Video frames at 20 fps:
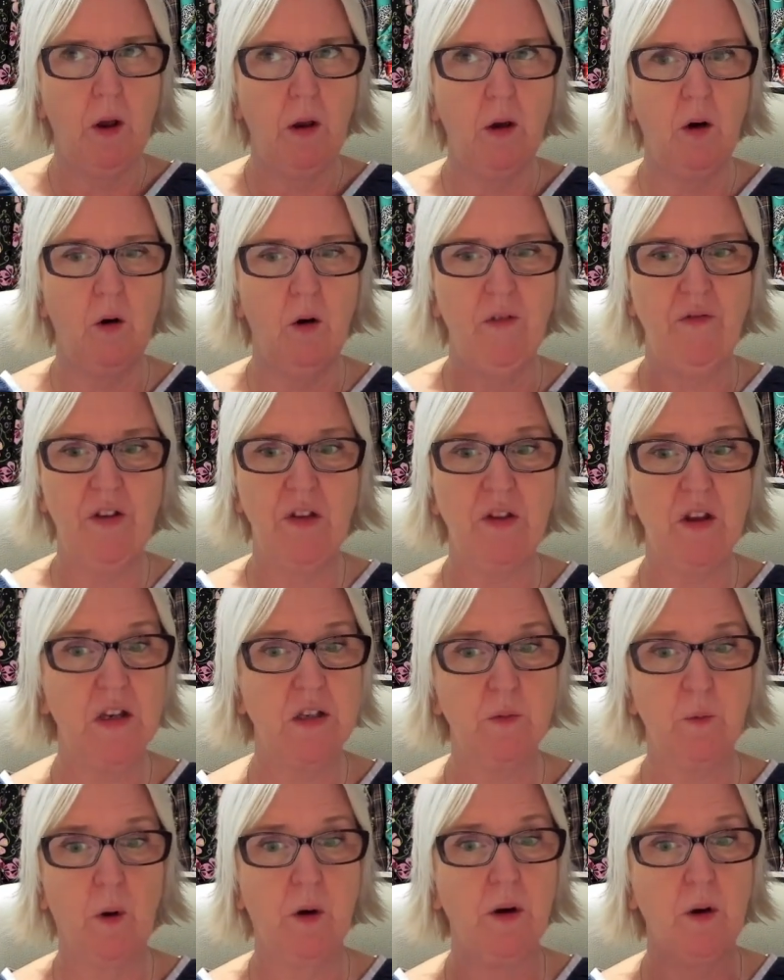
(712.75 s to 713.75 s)
You know, even
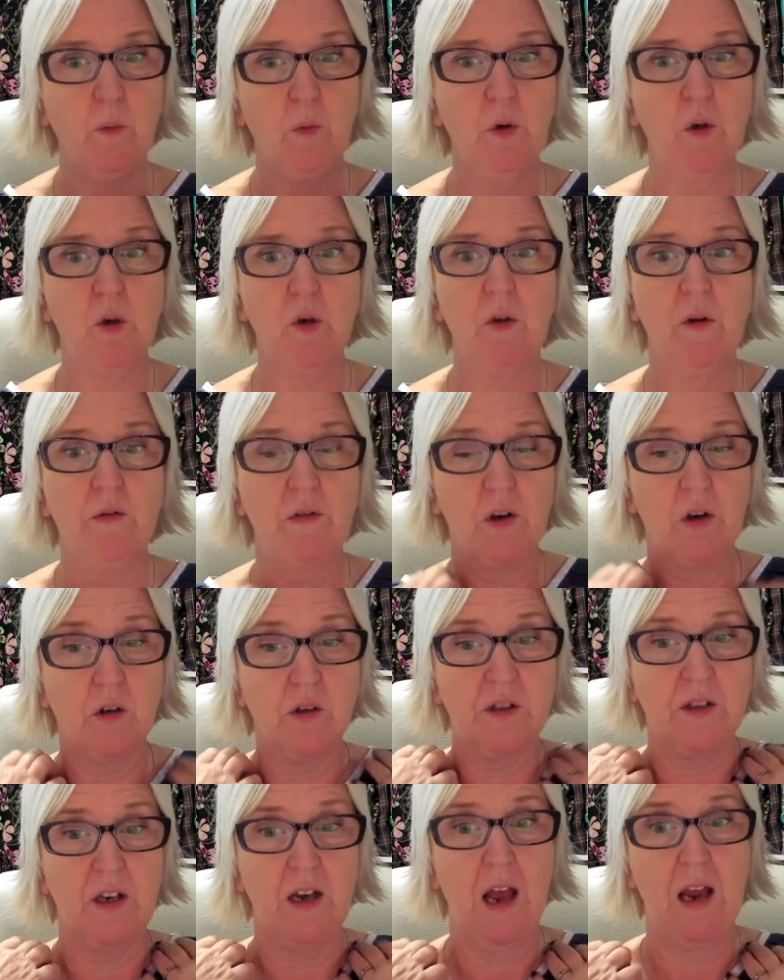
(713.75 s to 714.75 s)
this one, it would go over it
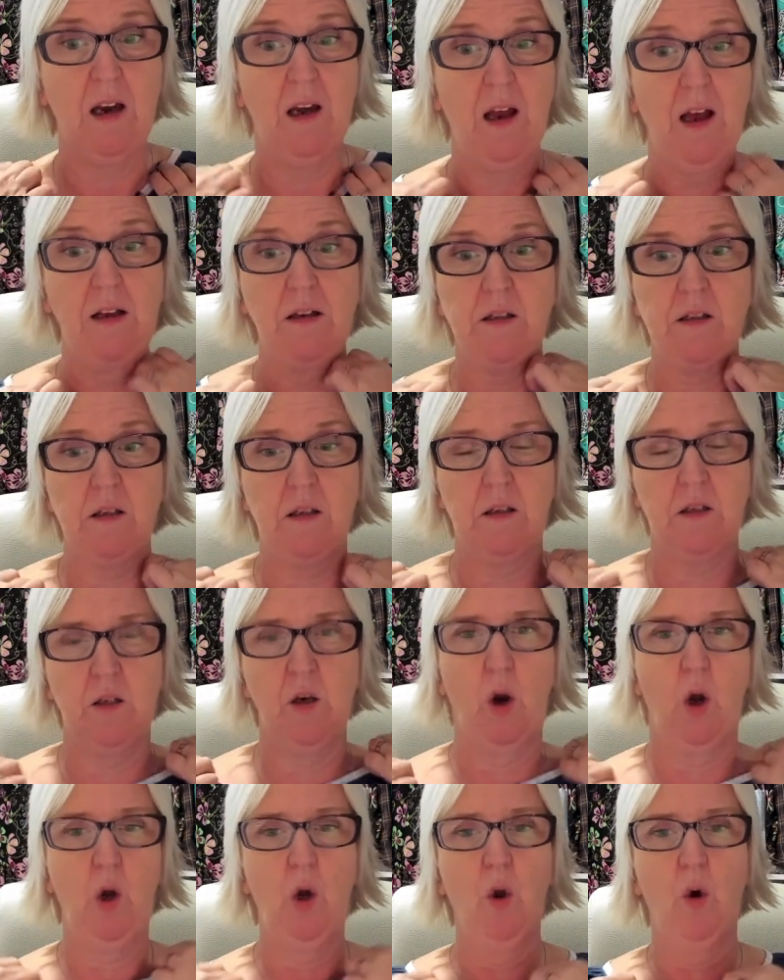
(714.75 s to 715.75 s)
because the neckline's, it's
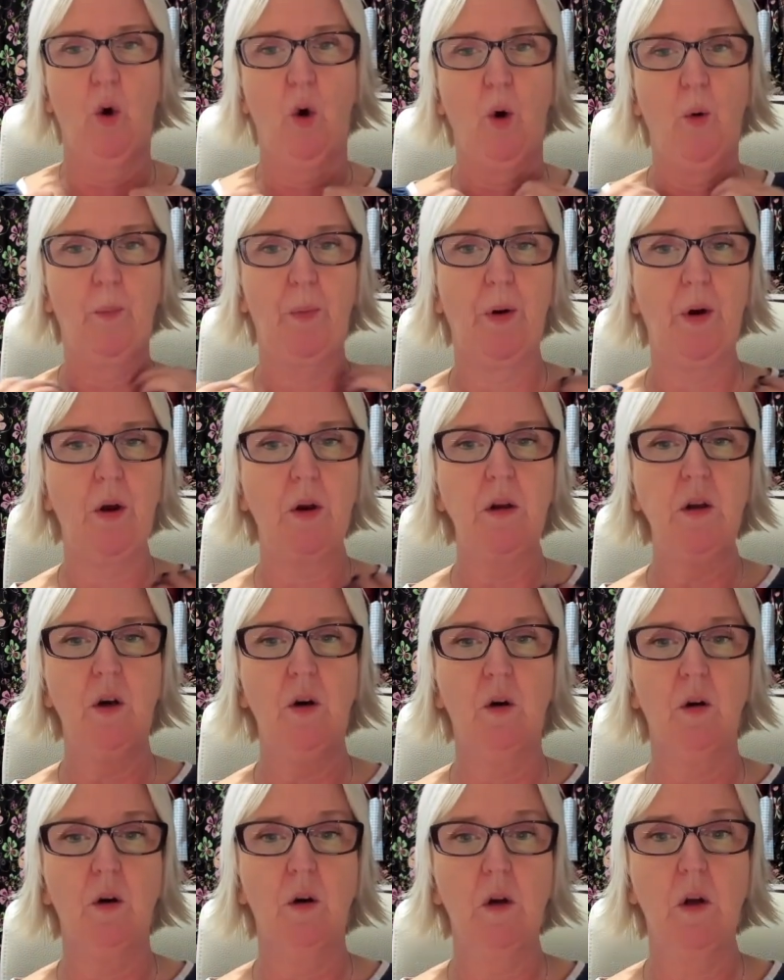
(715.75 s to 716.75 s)
not low, but, you
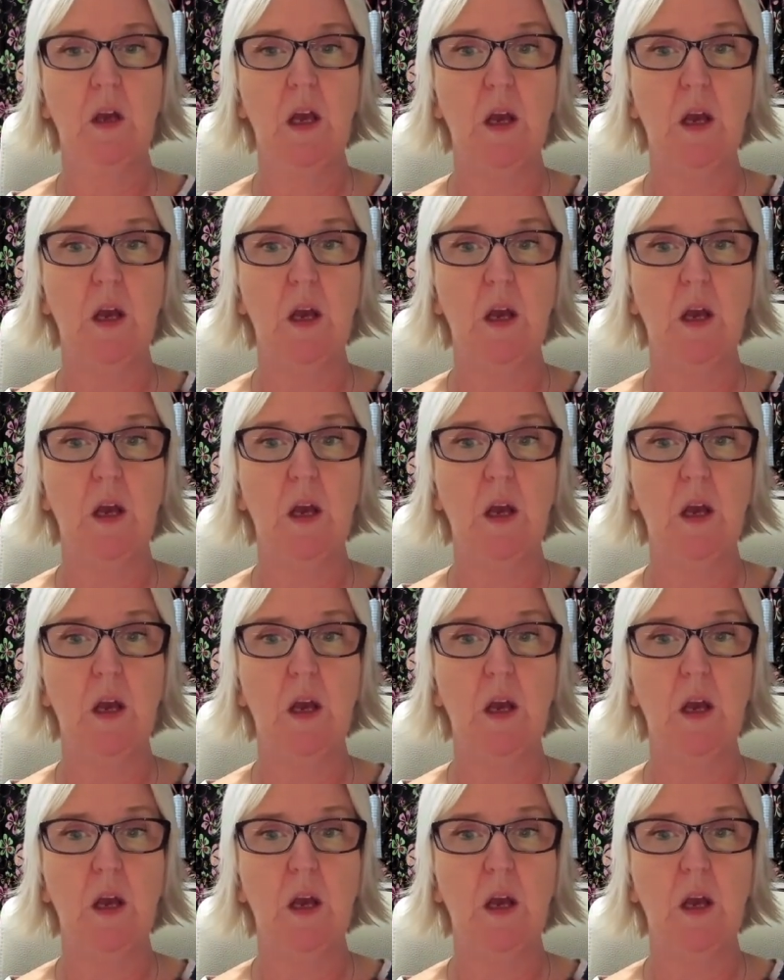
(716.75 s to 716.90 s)
know,